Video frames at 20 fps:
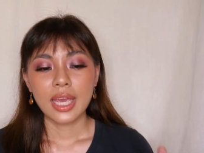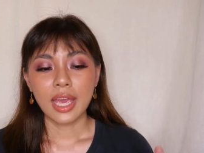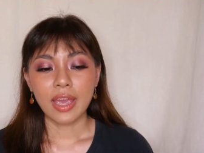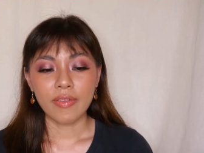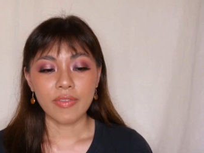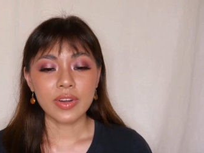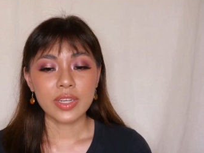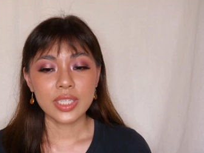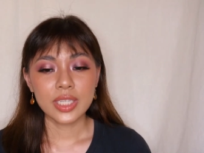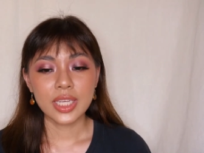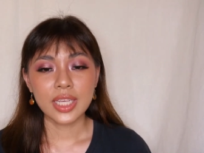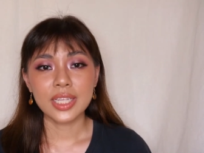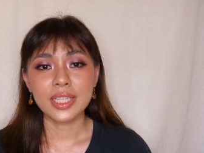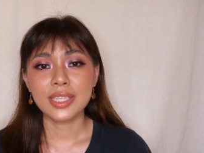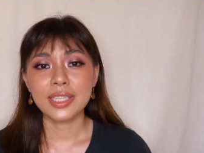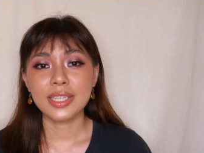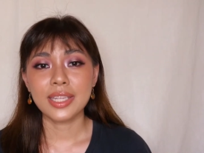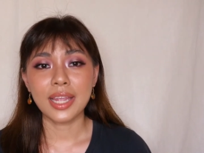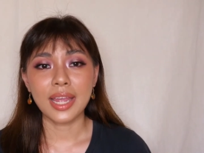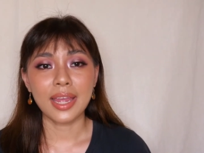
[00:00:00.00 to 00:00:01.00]
ever
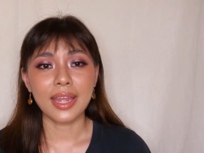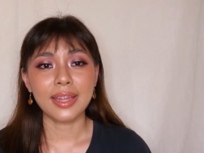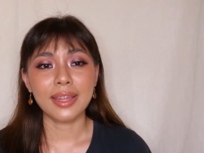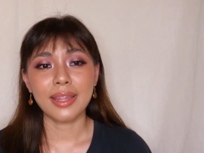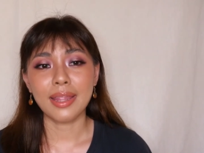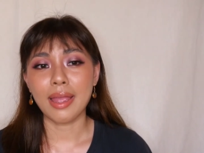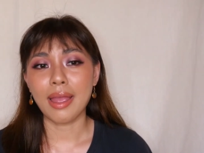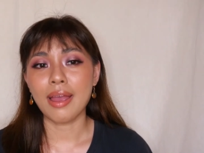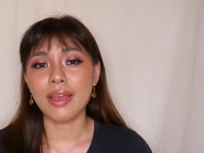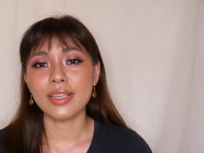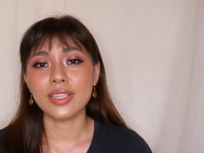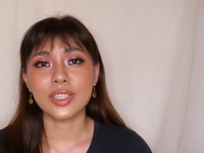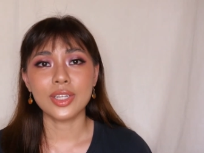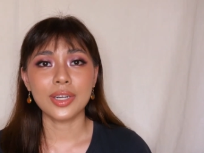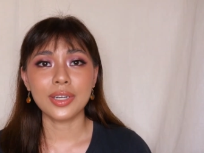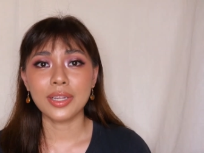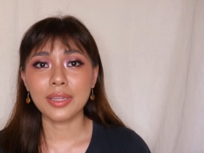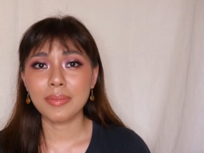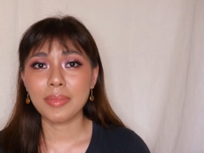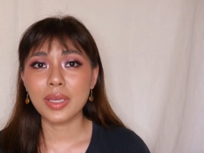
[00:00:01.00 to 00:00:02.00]
since that I
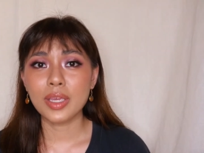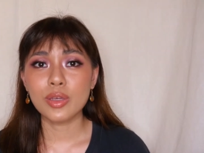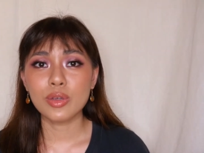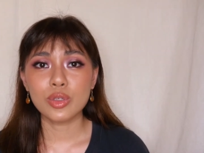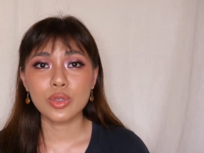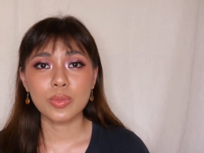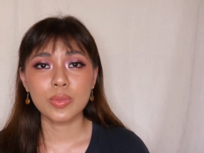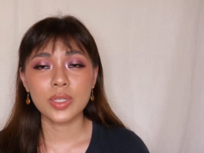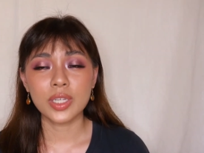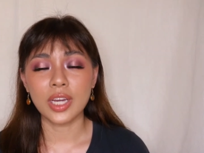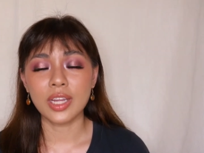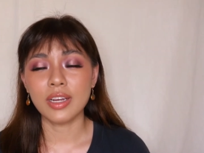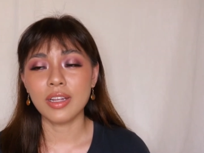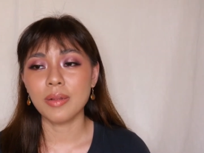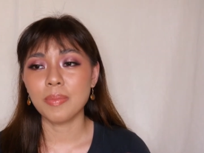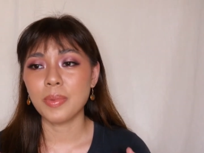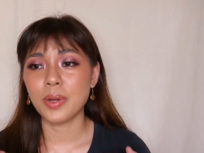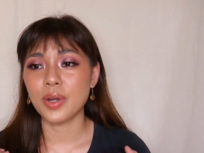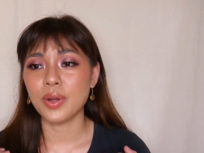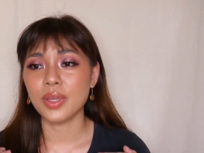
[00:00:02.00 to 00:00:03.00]
started my YouTube
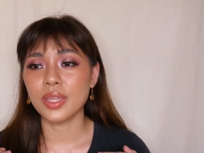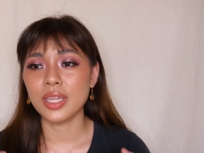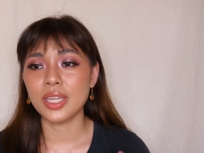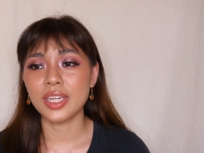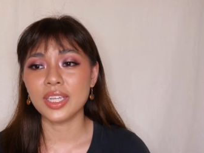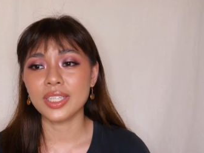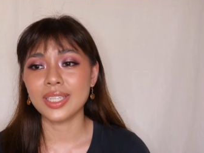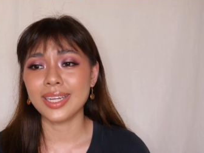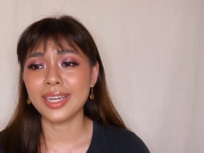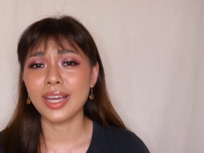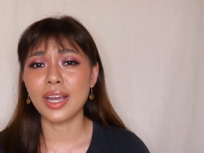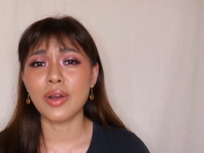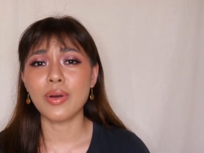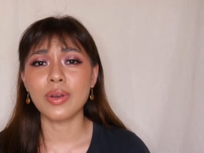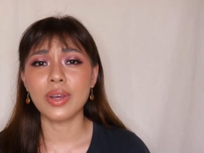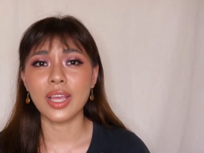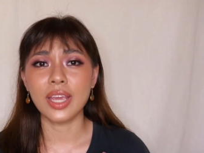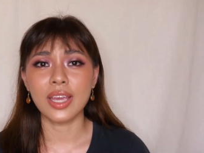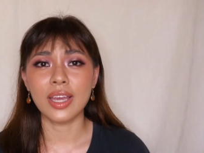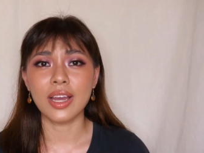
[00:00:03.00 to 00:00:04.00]
channel, pero hindi lang talaga
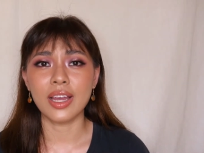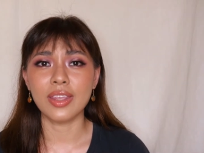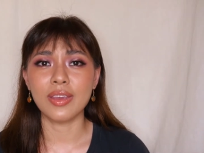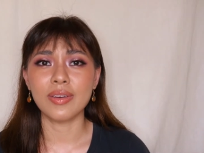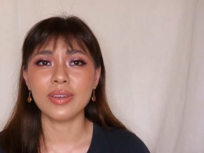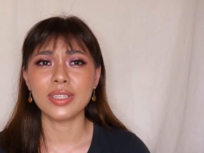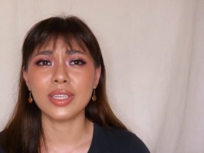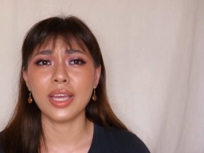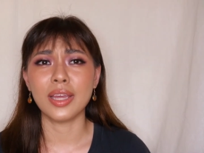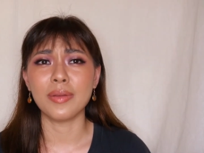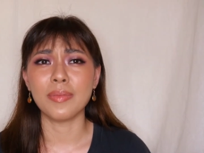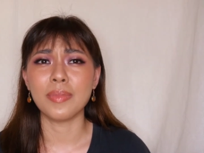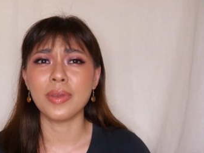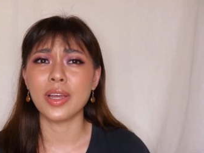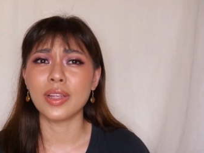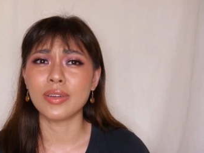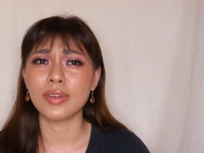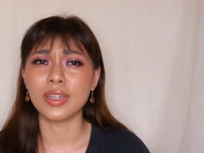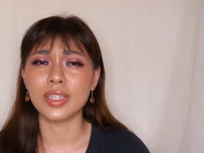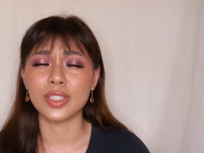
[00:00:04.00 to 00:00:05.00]
ako nainganyo kasi I'm
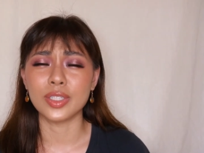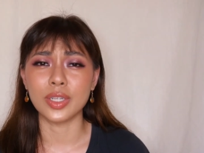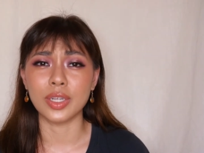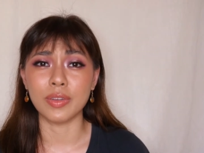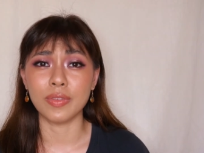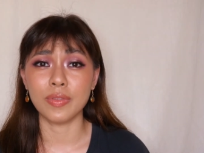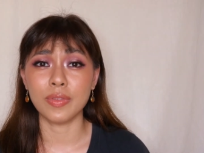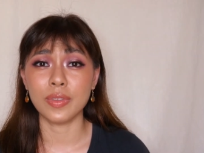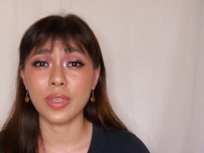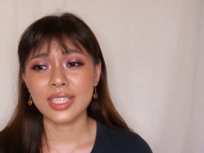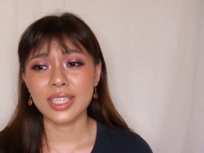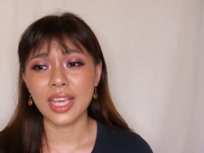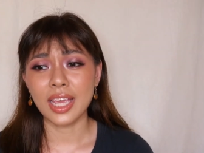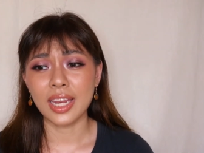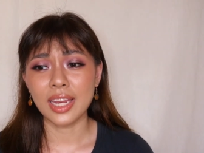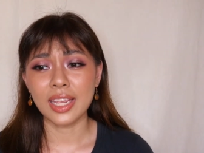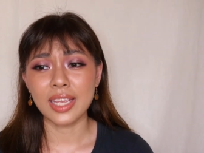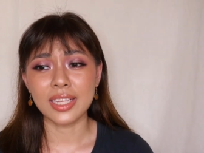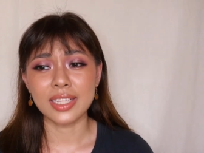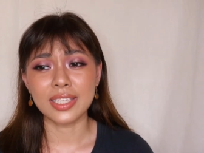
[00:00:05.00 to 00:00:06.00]
not really sure if this
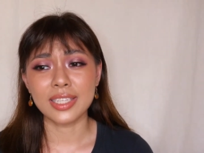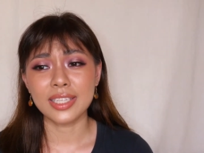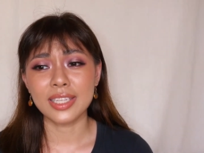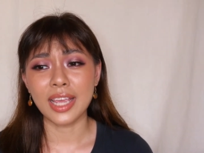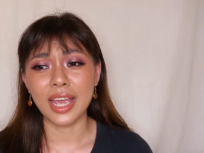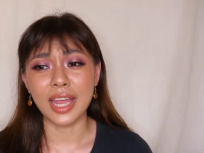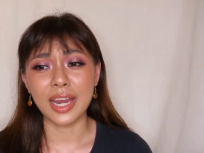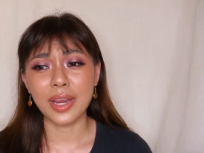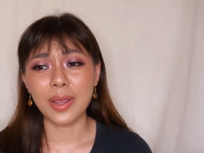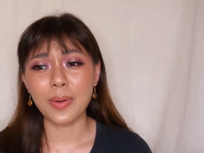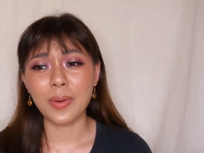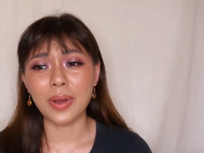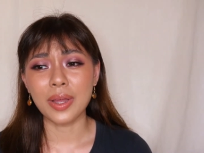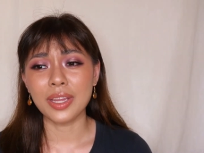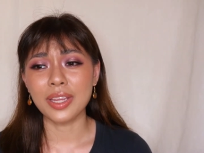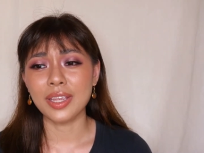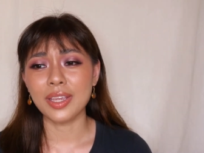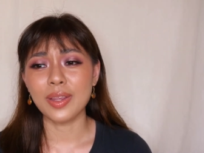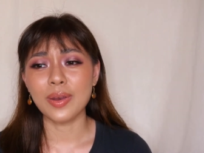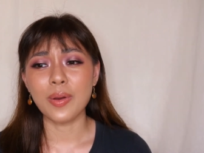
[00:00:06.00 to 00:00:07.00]
and is
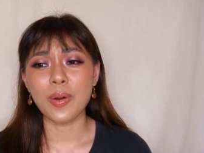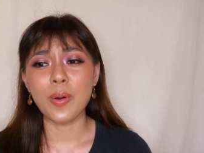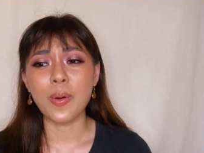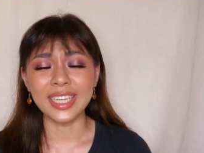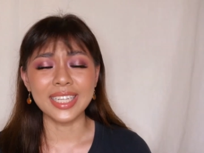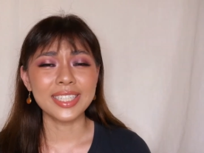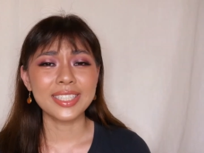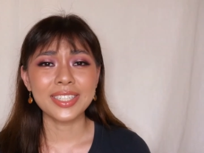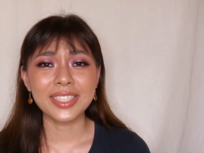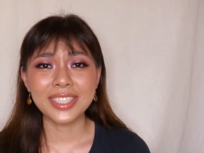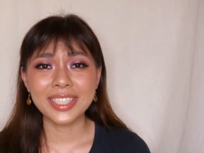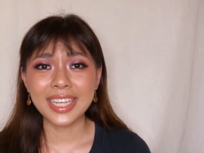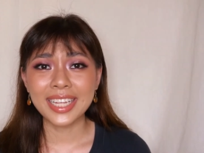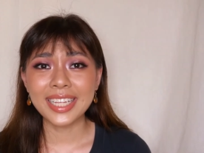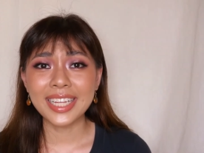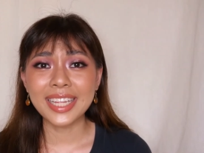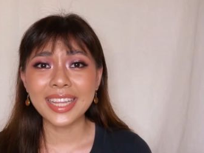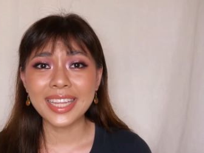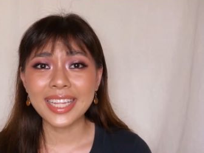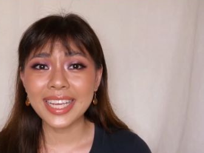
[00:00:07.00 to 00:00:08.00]
anyone, you know,
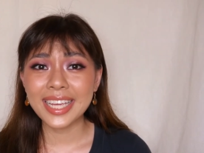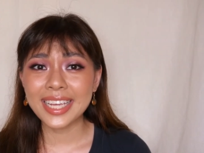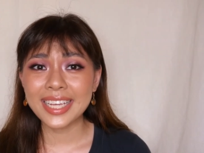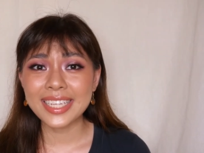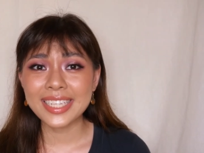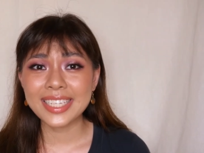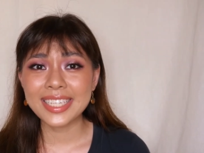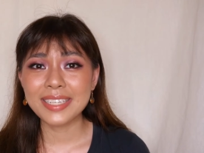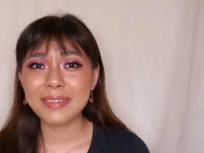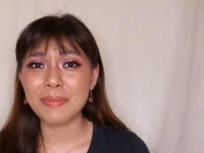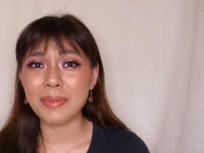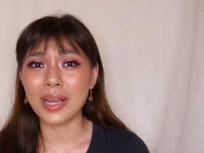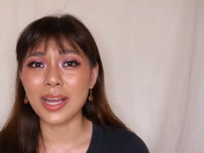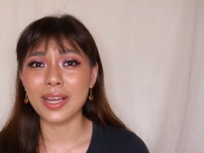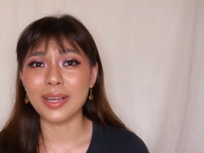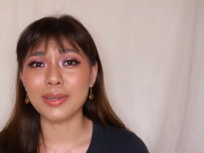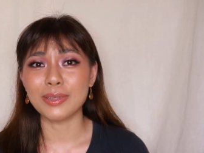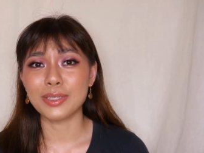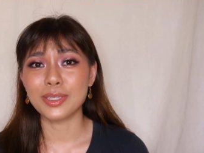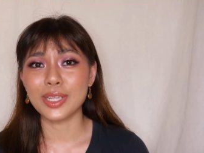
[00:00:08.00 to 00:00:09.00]
interested in this.
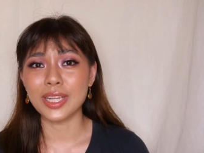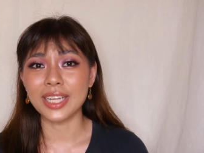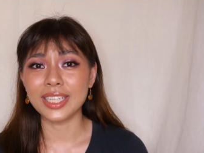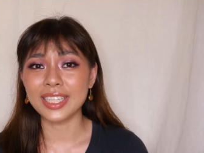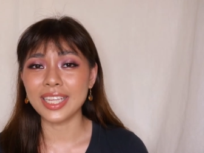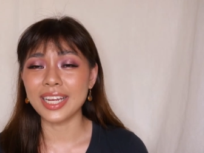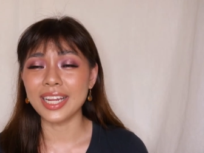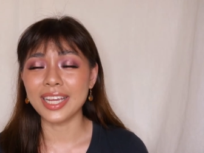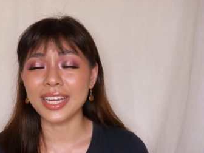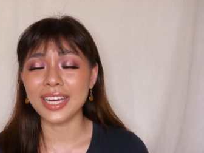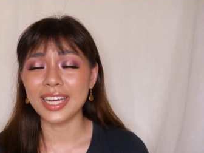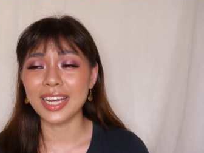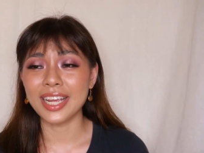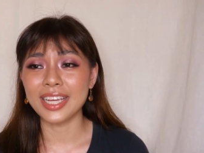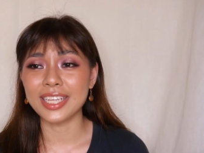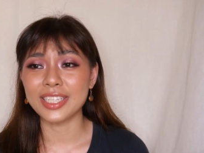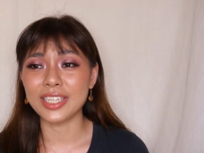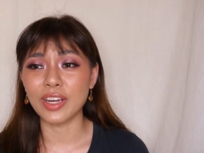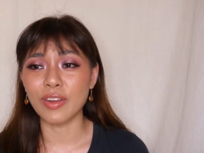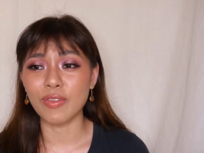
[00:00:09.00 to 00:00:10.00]
Baka gusto lang talaga nila
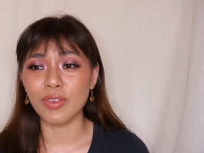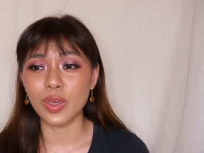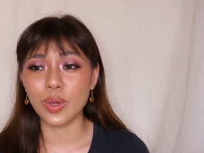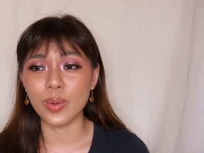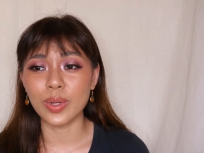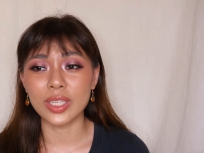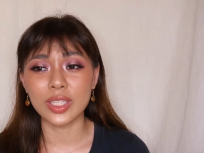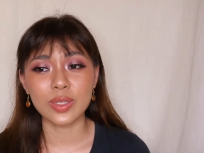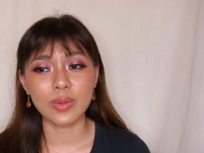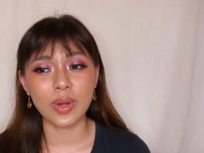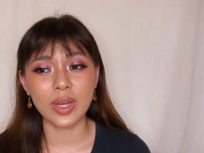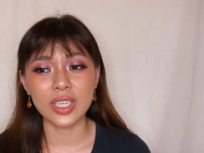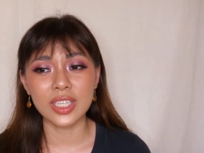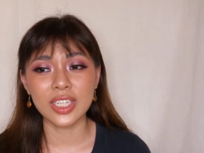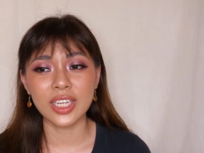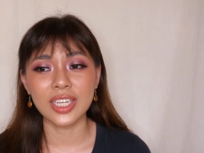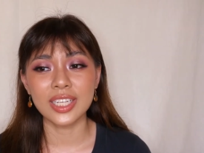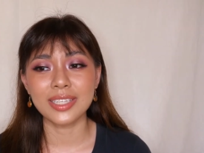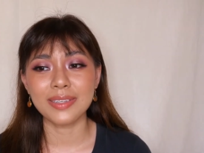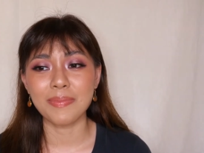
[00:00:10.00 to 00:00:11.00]
is review and
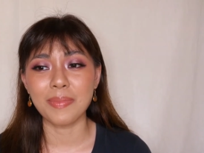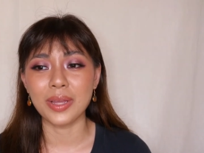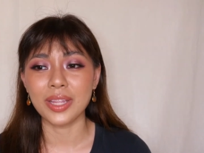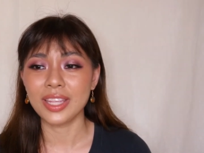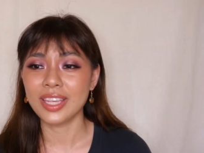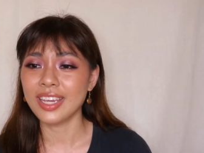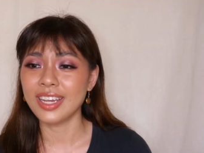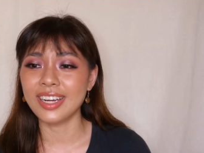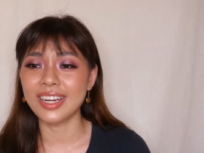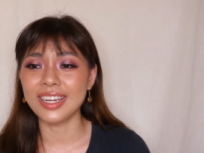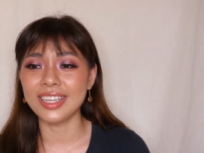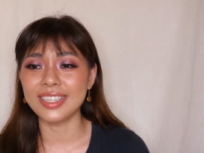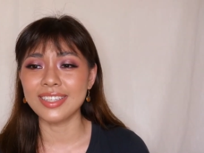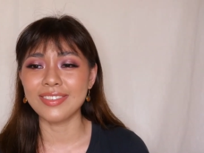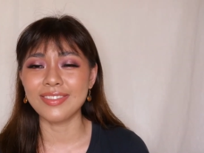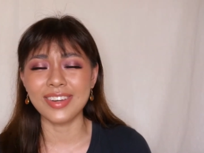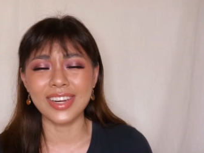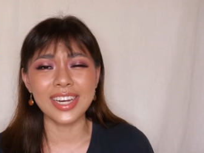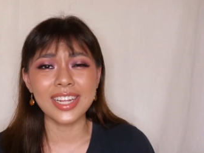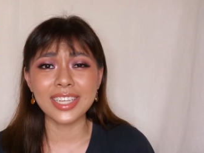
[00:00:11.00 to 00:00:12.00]
swatches, but here
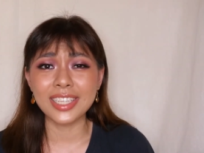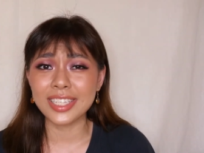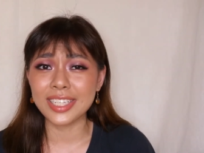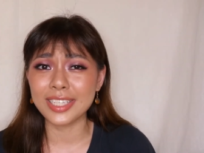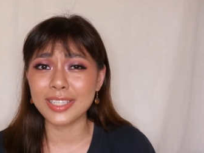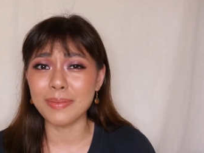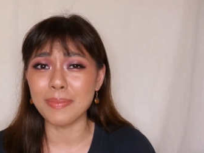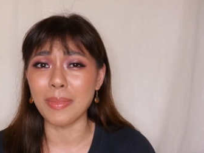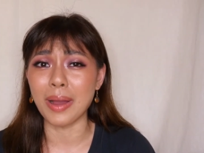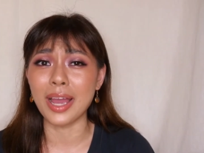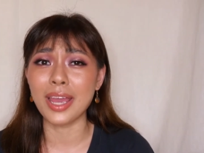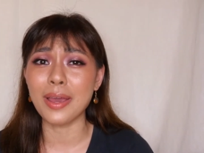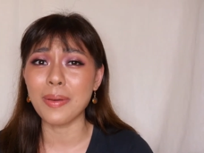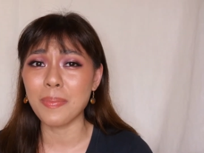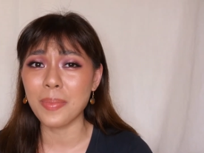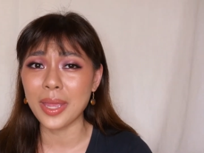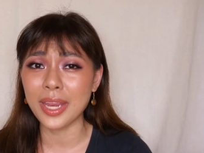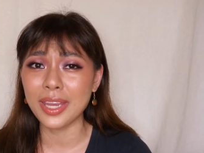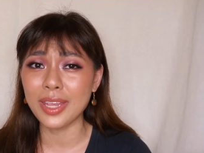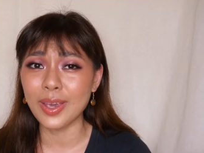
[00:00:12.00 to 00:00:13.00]
it's really just my
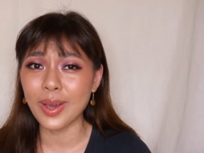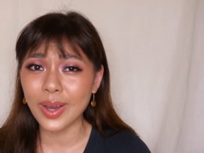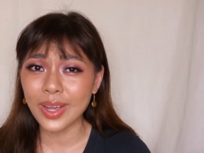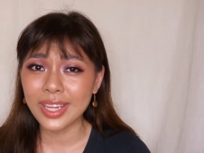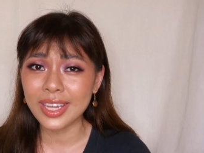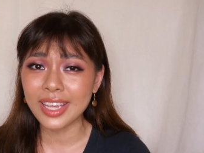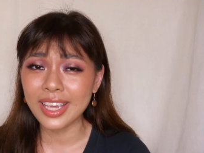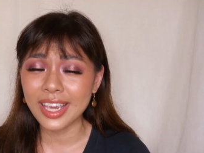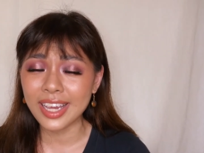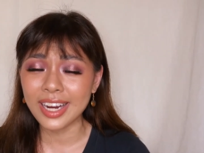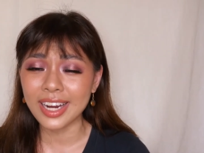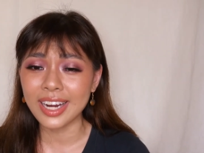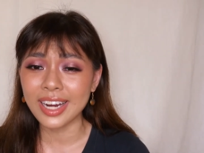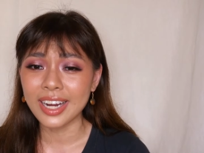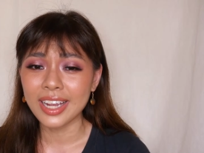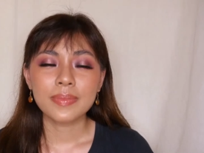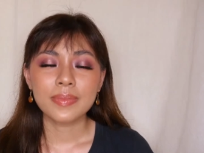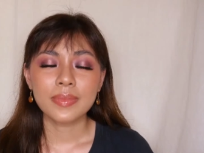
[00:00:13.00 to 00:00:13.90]
opinion here.